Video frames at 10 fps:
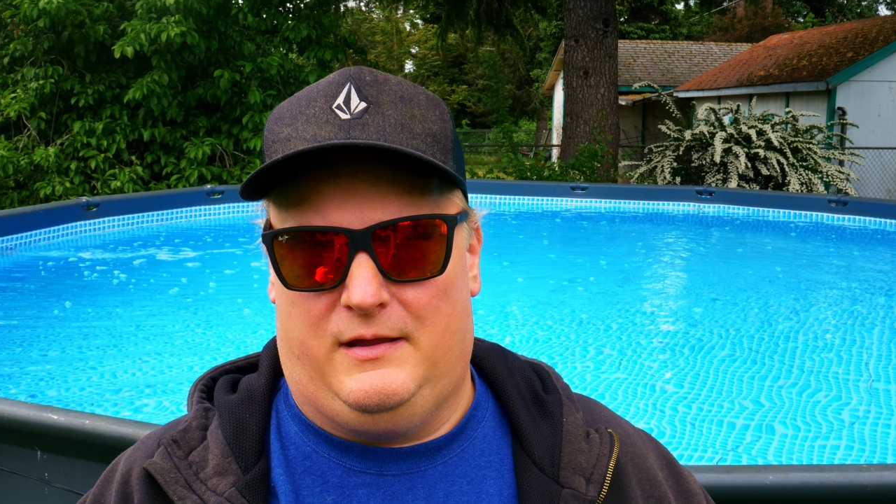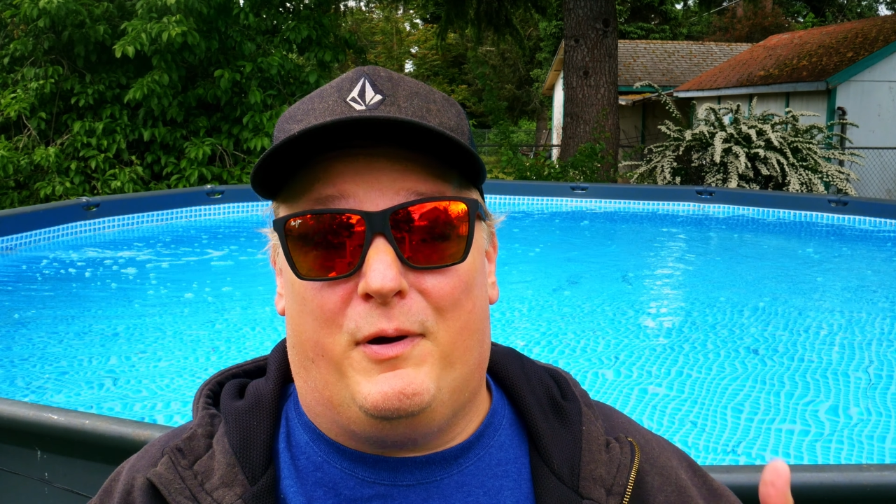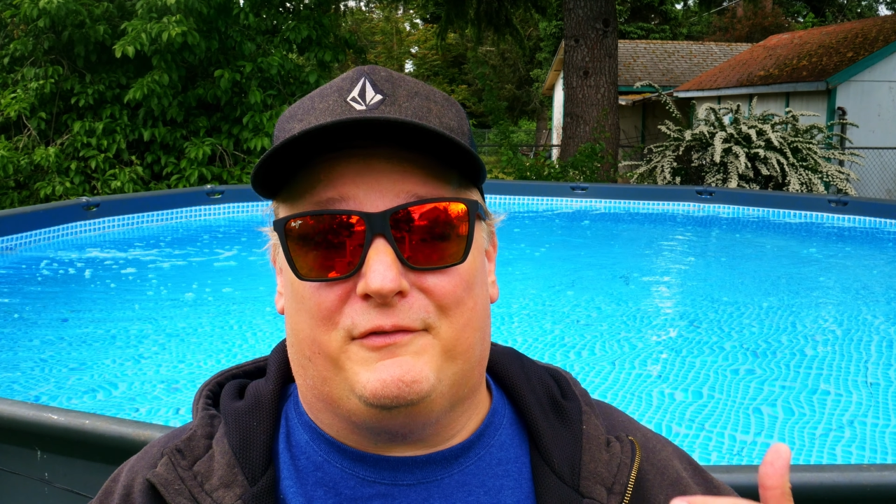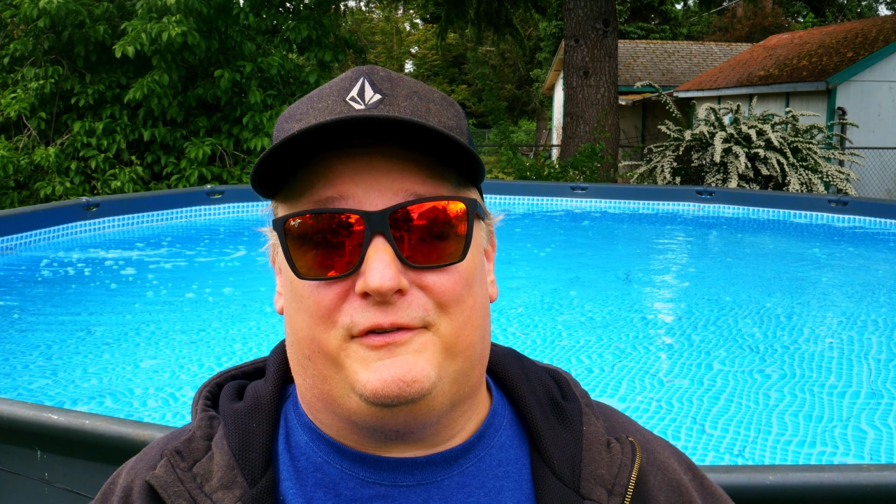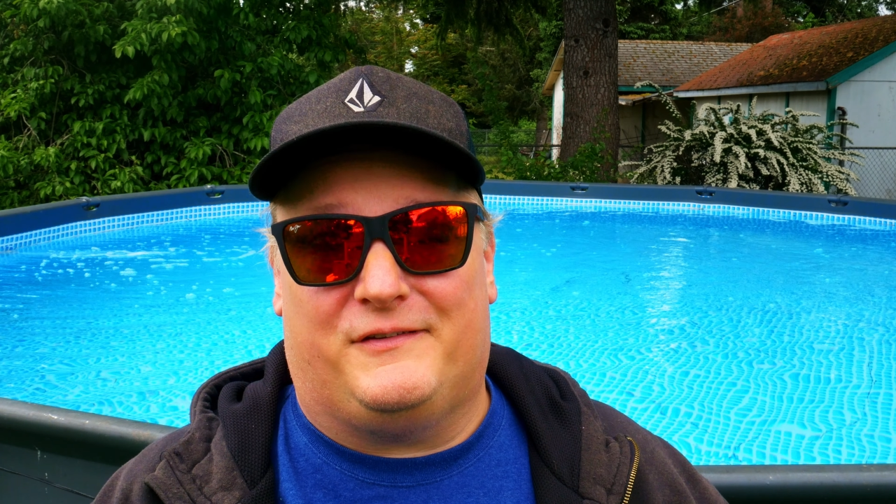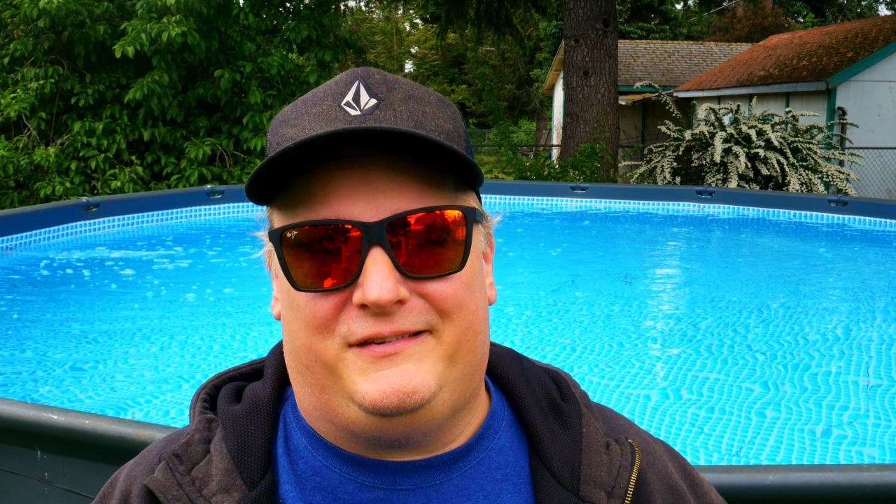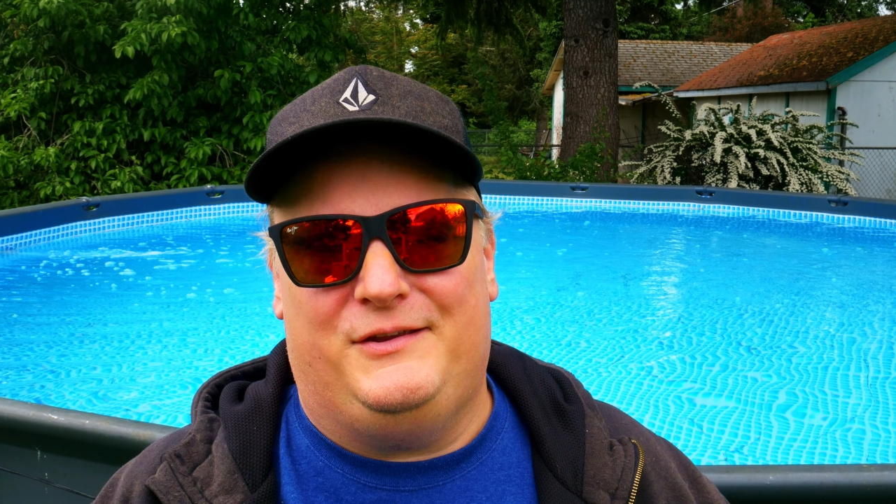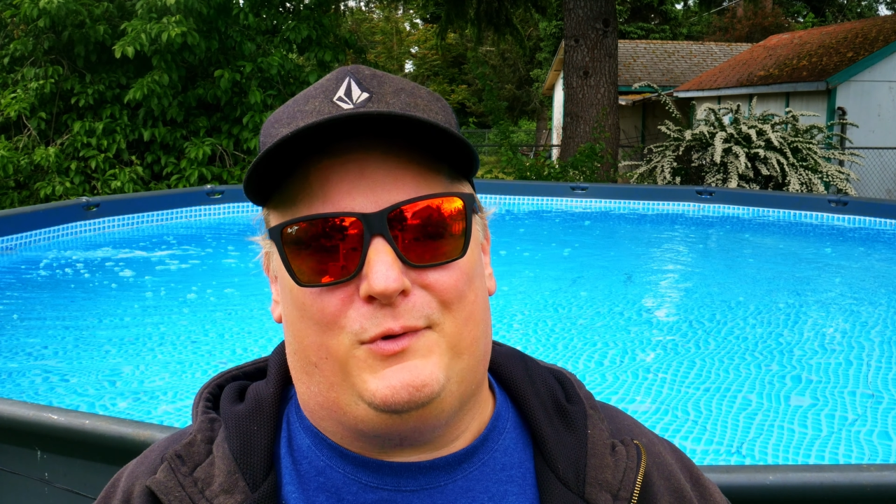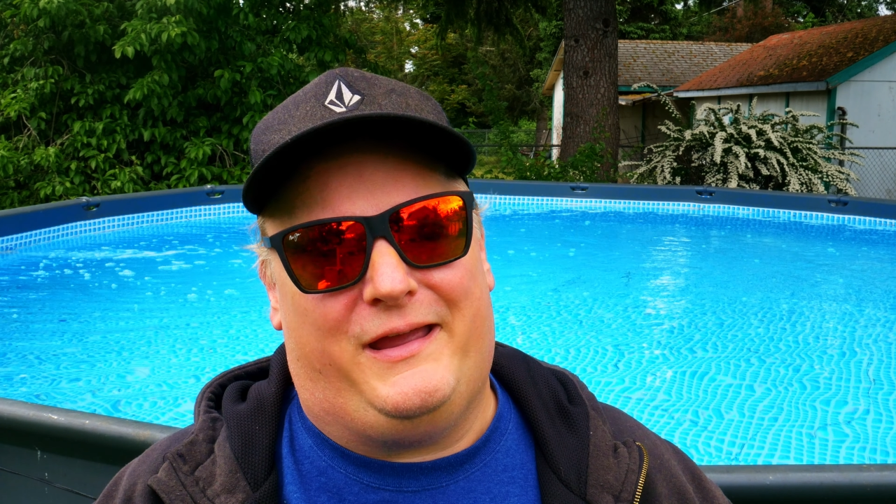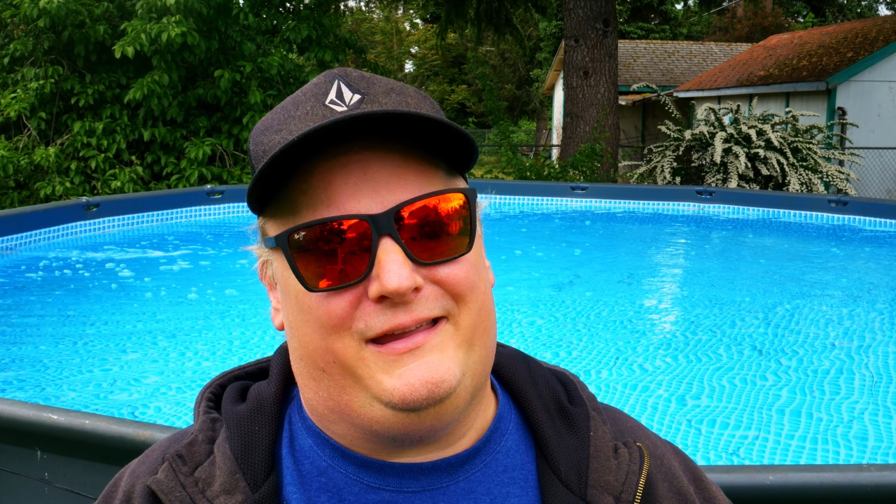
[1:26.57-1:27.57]
But if your
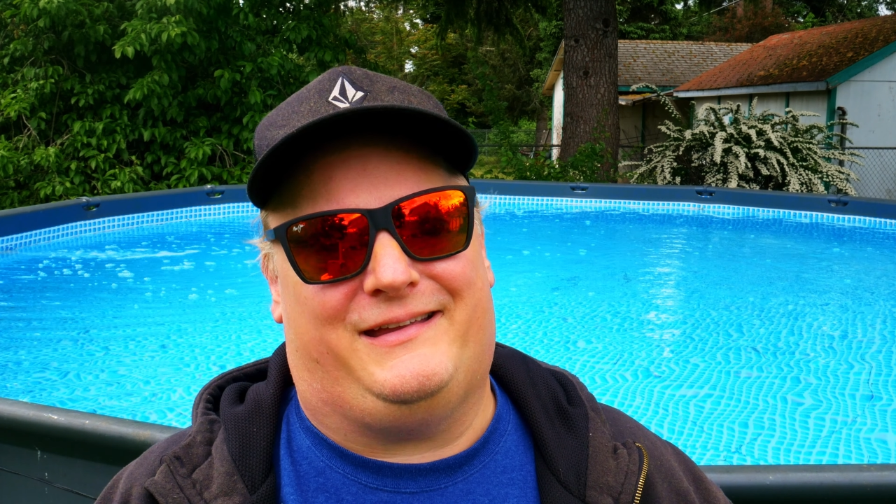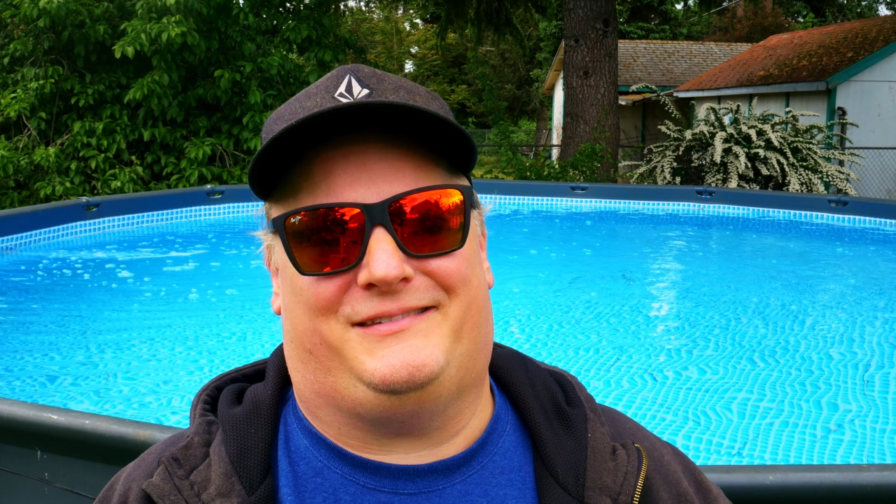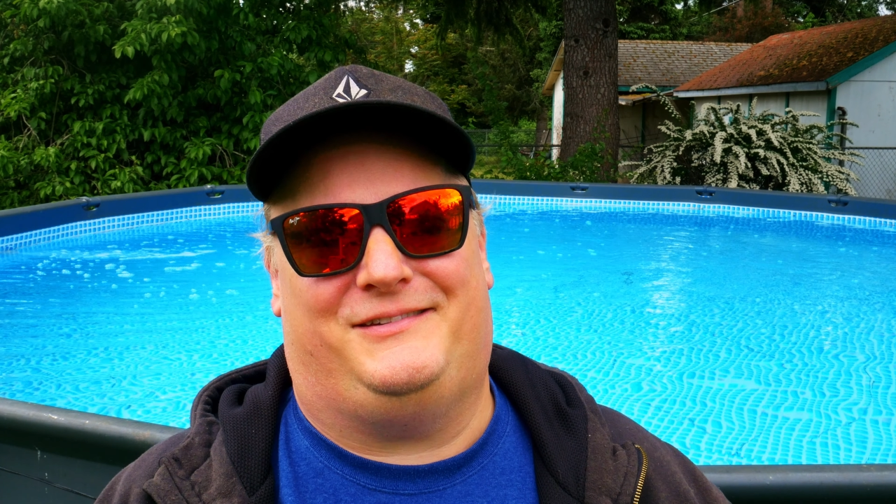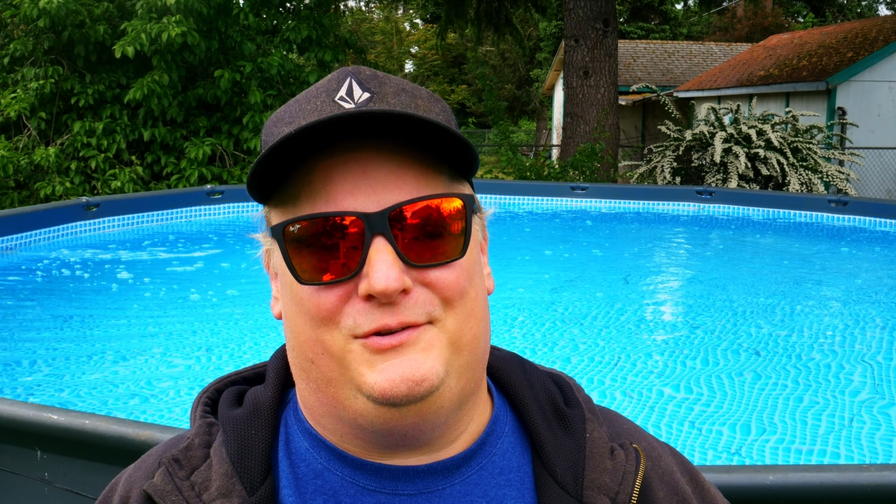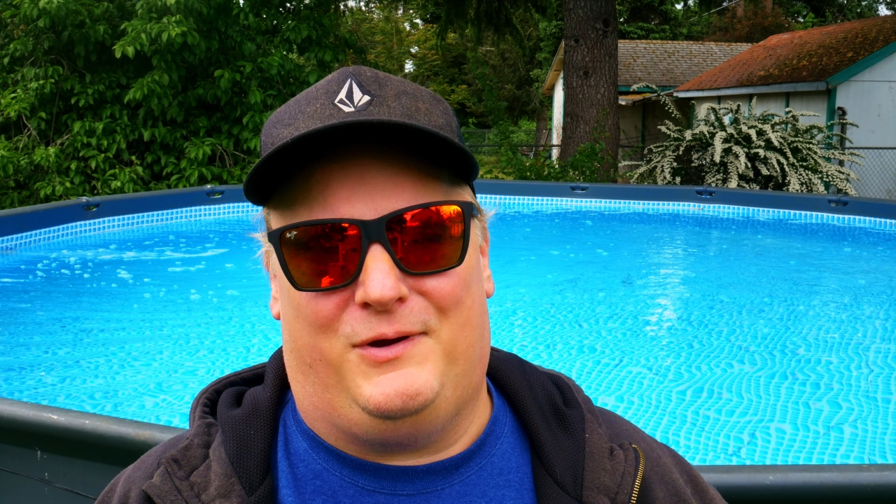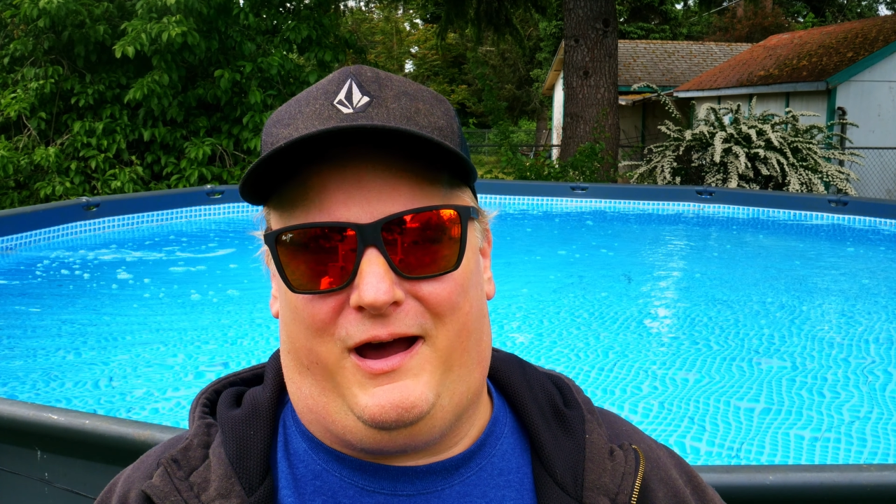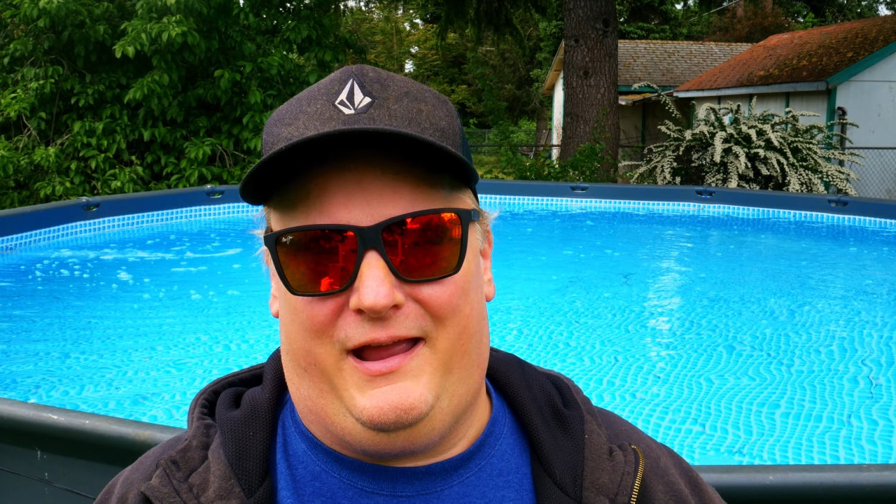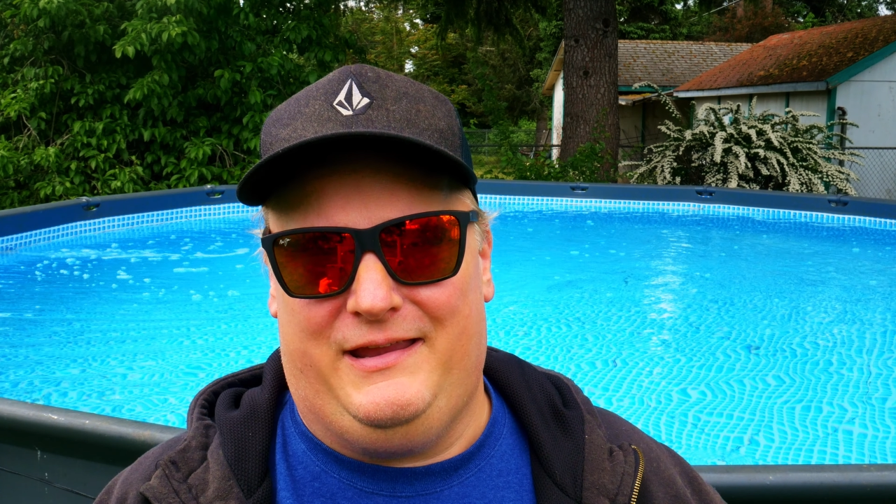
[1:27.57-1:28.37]
CYA gets too high,